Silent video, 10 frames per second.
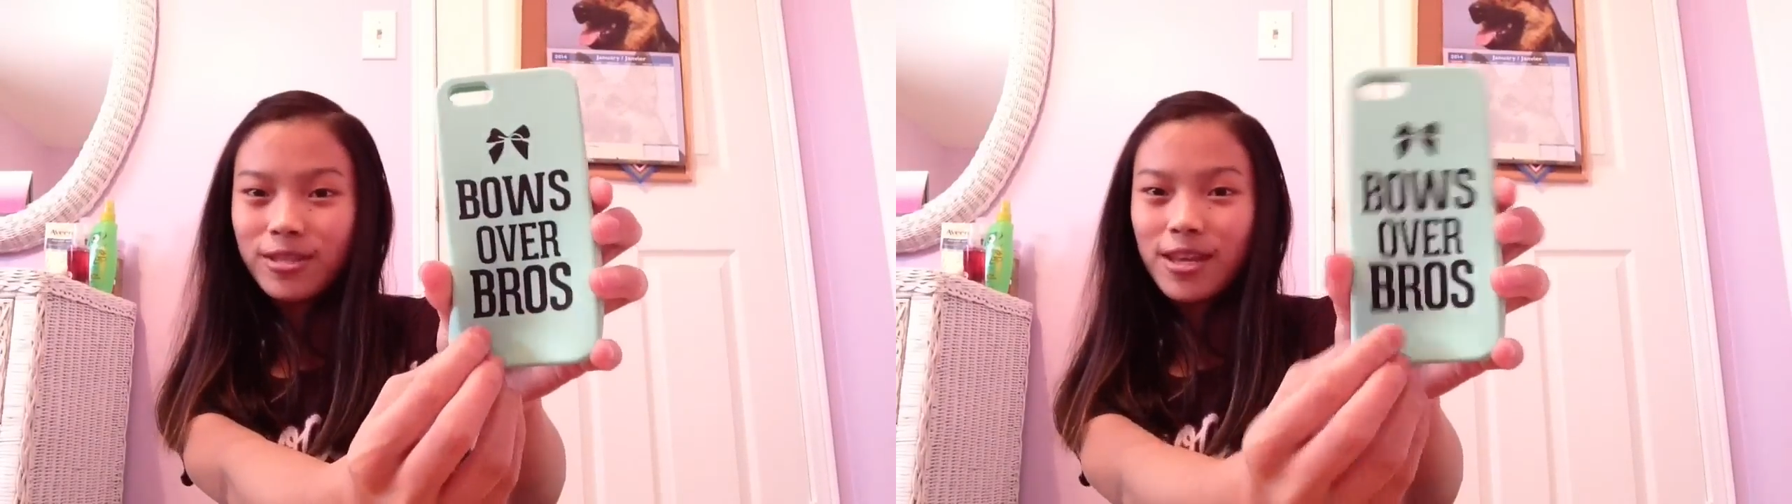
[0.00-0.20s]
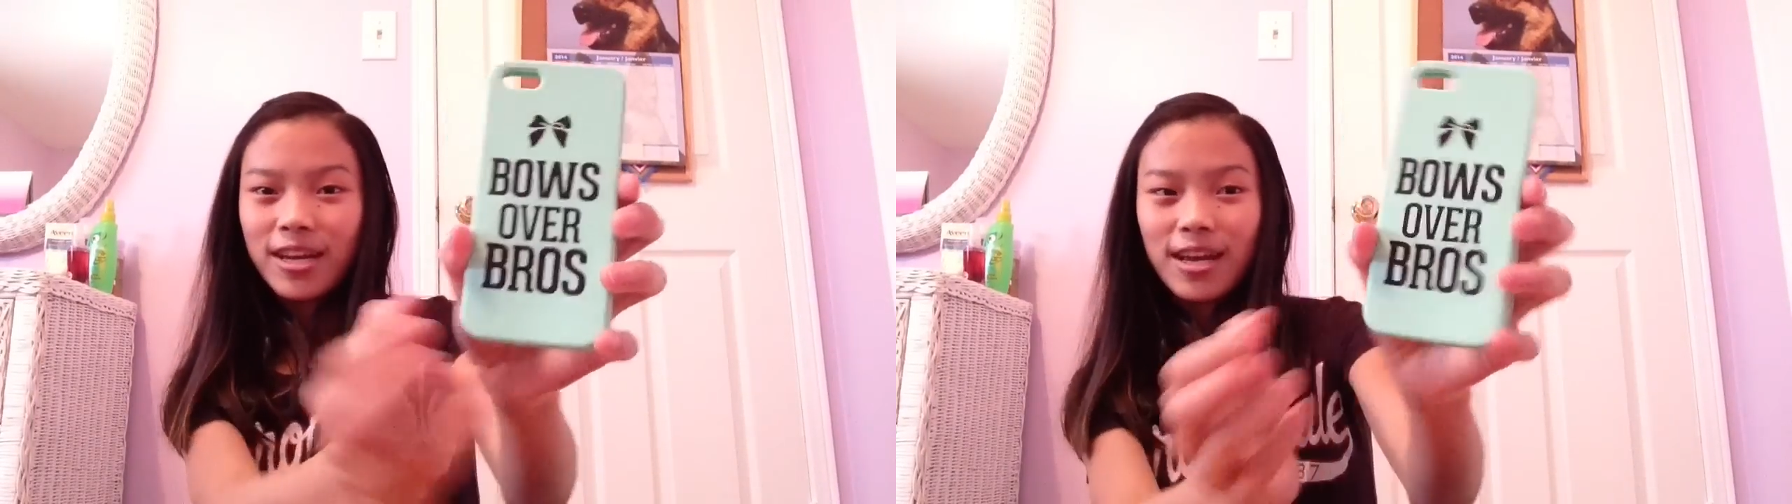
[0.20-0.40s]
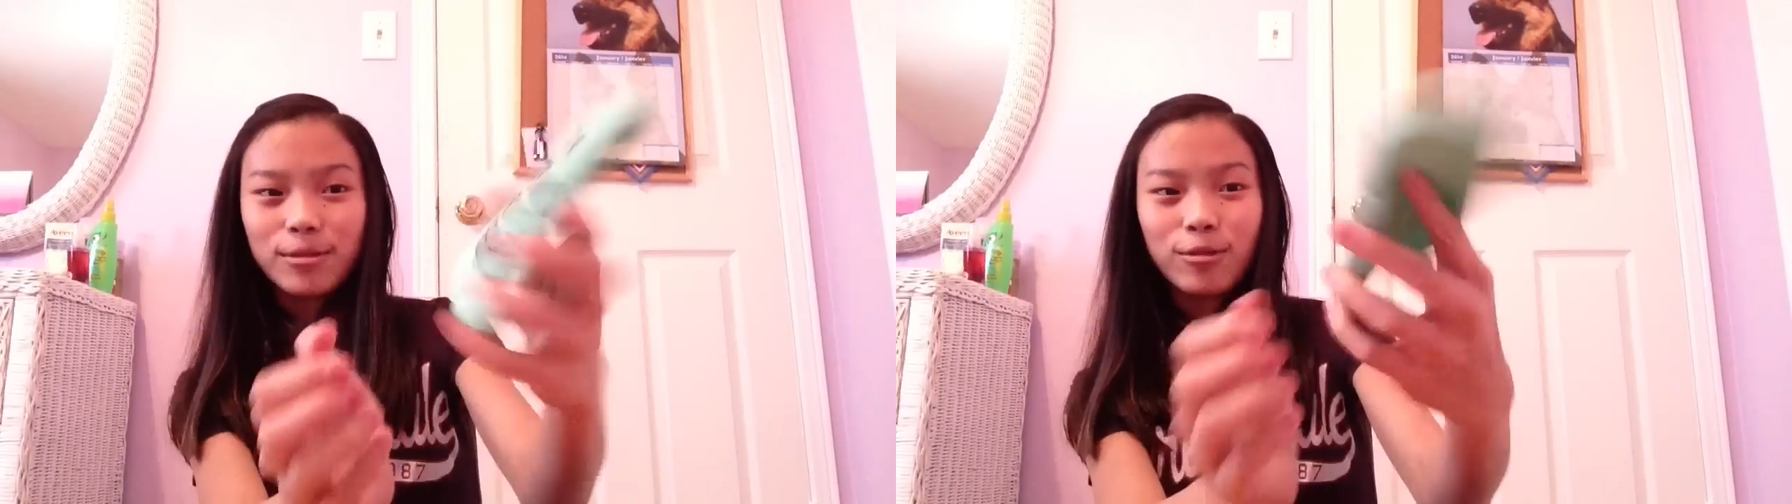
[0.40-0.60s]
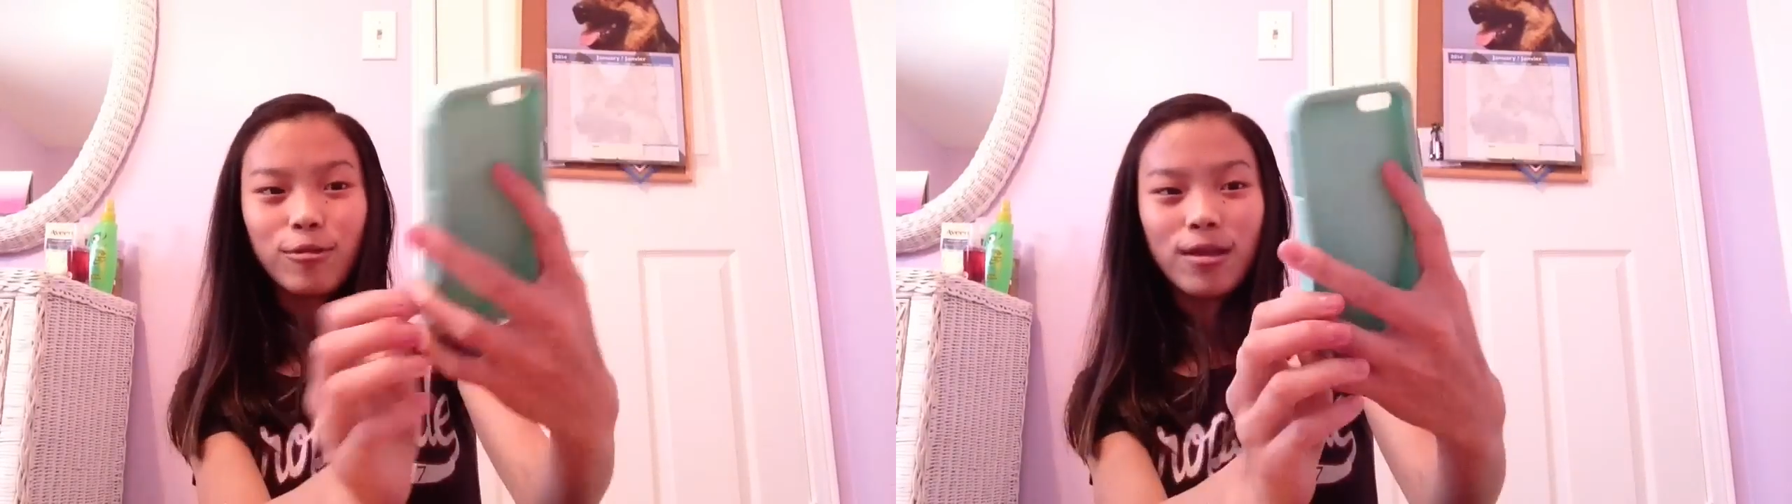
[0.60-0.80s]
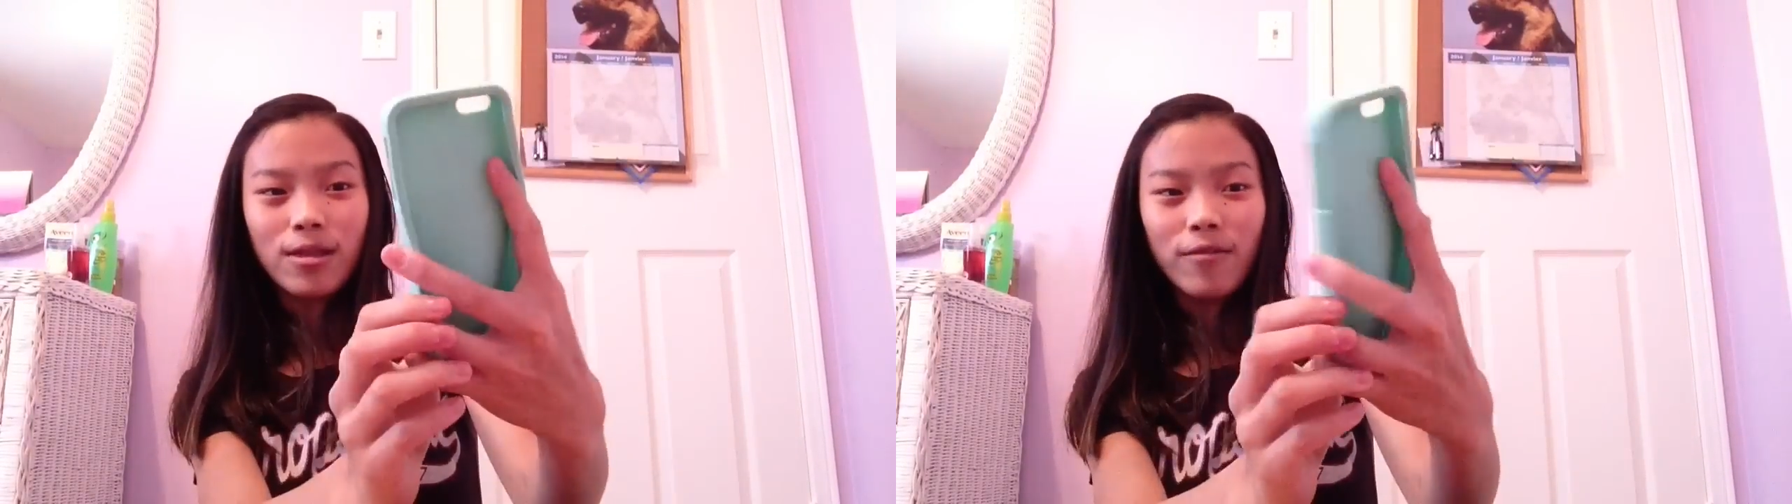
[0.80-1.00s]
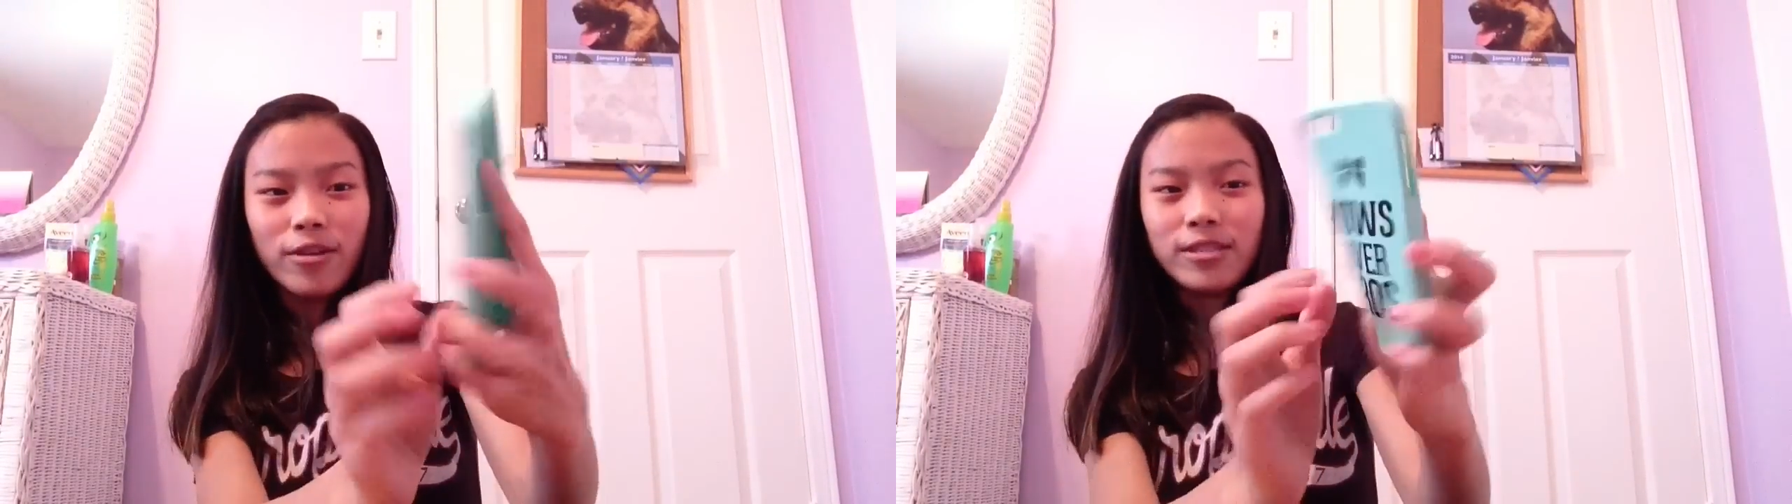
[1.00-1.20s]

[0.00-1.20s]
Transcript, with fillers: and I absolutely love it.